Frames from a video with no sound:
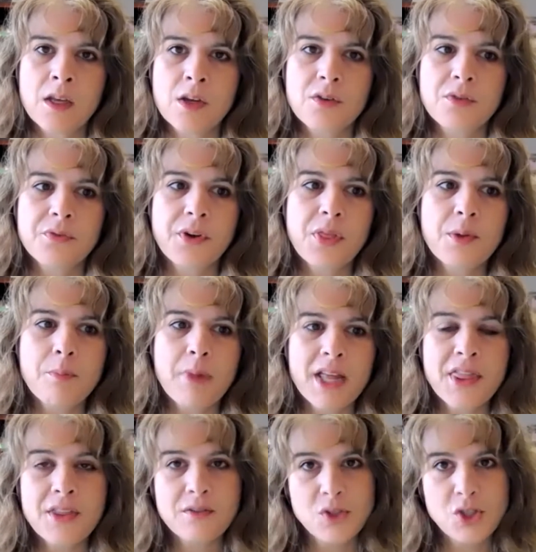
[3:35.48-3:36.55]
For the
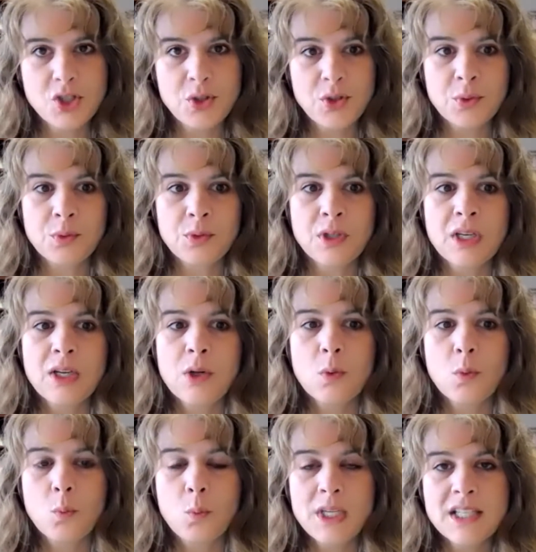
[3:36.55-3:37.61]
month of June,
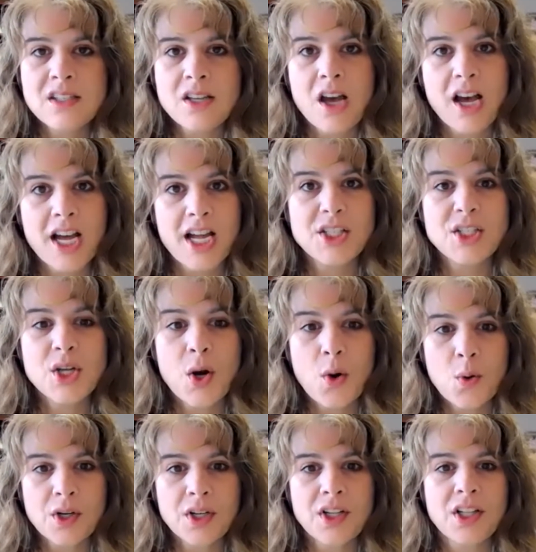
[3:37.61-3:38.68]
we saw a
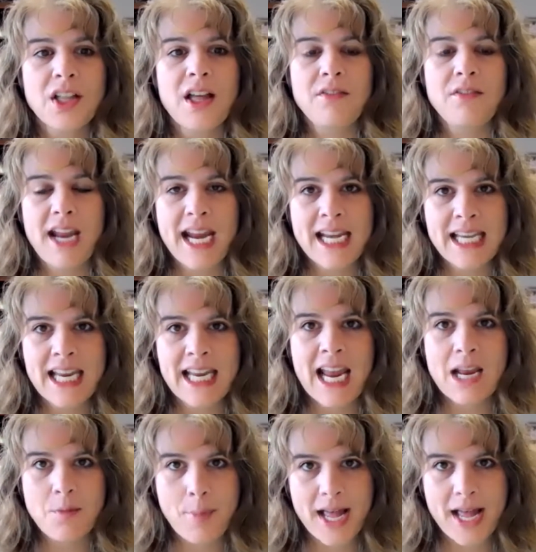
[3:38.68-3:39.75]
total of
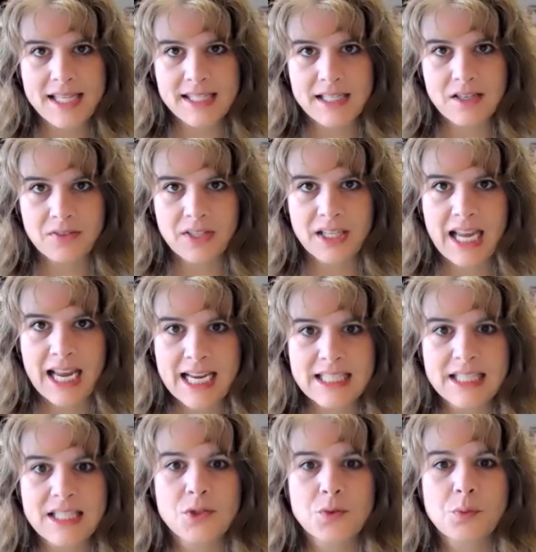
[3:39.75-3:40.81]
88 positive
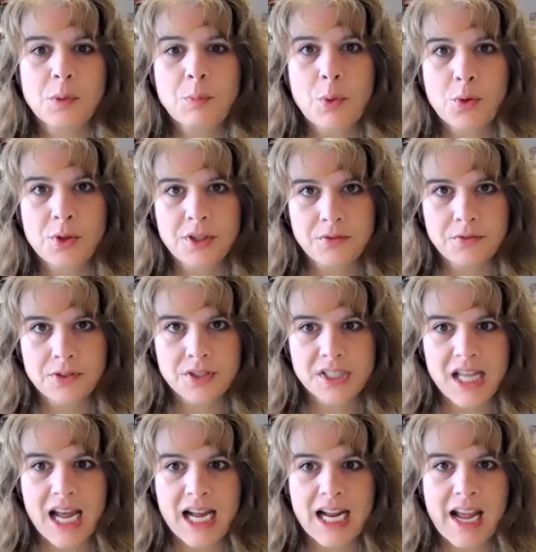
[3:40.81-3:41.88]
cases reported for
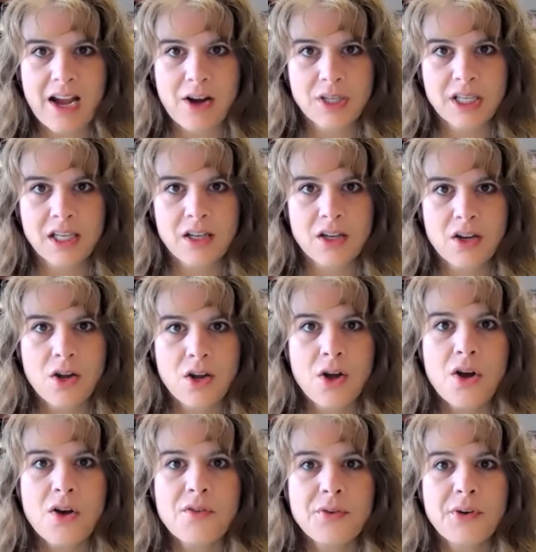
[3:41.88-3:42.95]
Scott County.
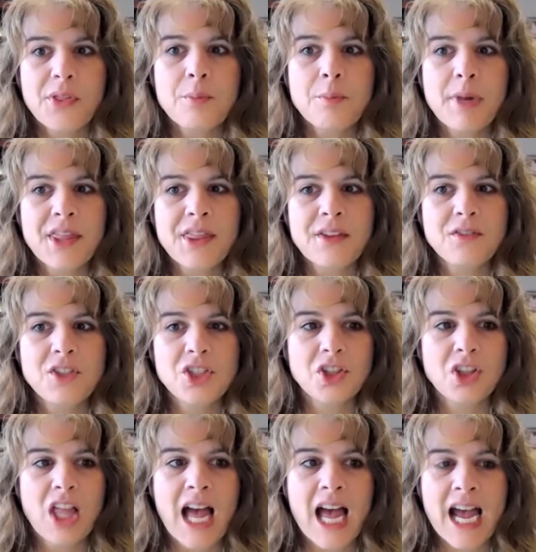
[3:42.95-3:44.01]
For the month of
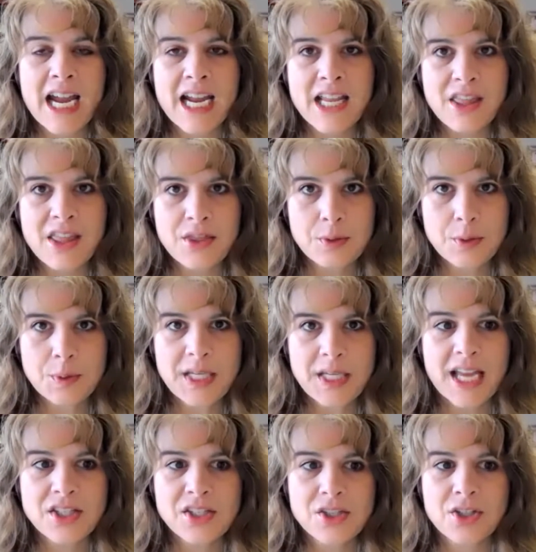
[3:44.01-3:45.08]
July through
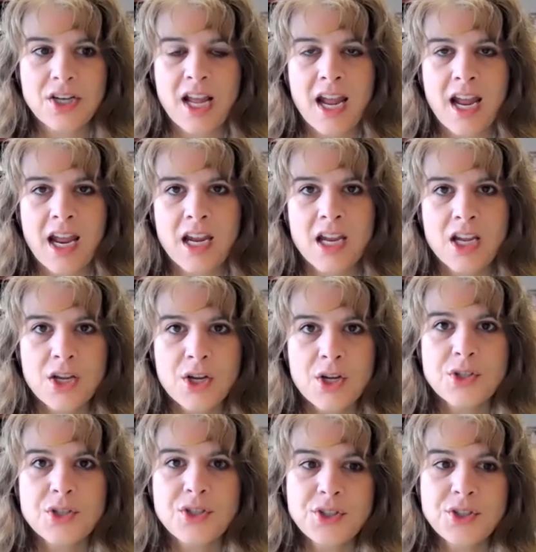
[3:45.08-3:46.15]
yesterday,
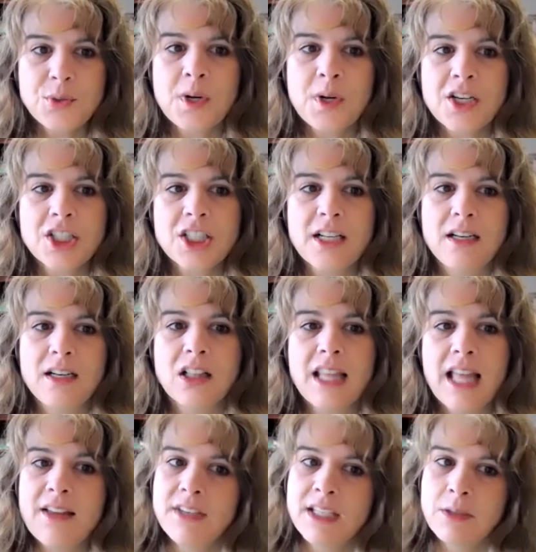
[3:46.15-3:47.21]

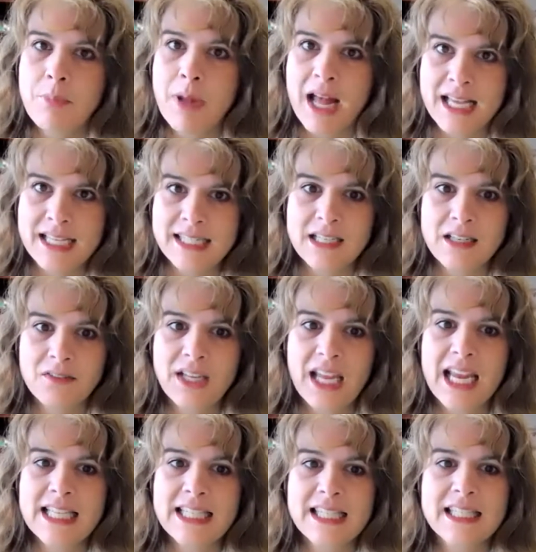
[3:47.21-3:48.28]
211 positive
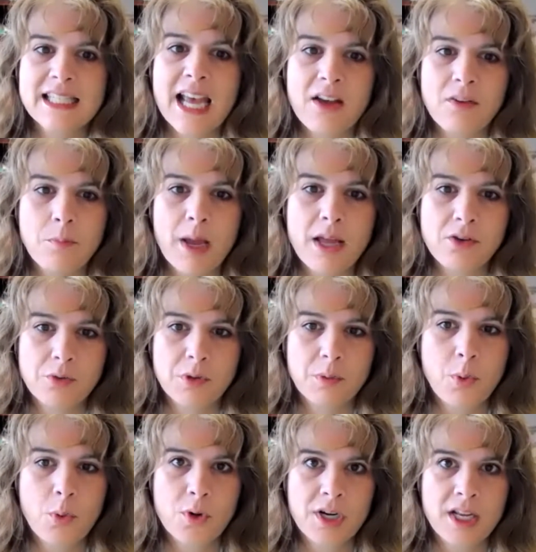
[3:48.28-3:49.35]
cases have been
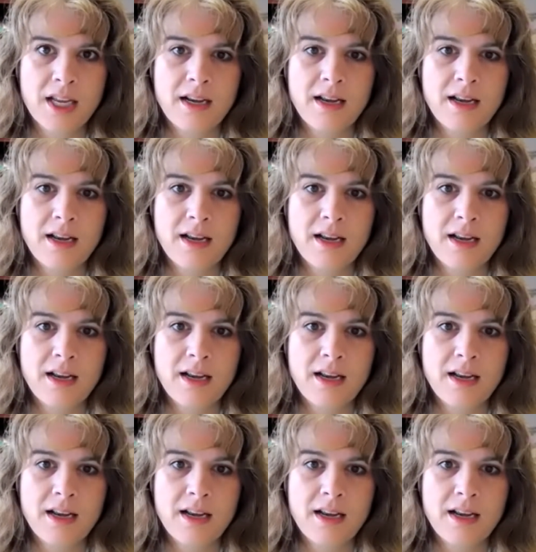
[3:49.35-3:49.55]
reported.